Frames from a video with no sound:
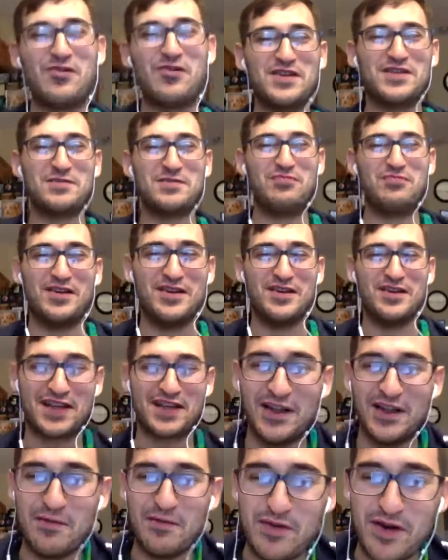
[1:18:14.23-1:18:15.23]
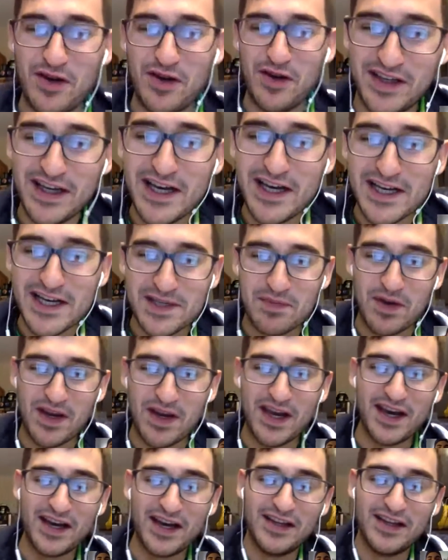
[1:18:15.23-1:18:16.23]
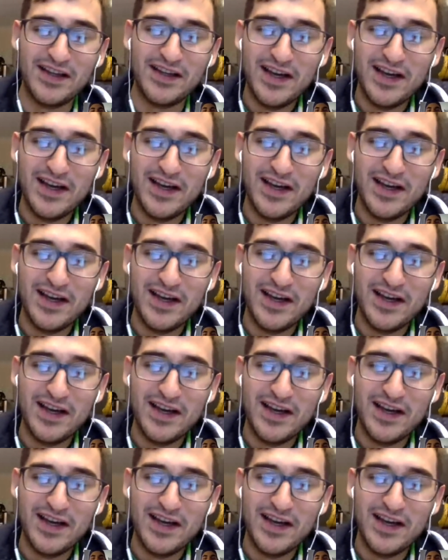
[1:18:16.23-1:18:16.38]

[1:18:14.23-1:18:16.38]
is going to be on ESPN.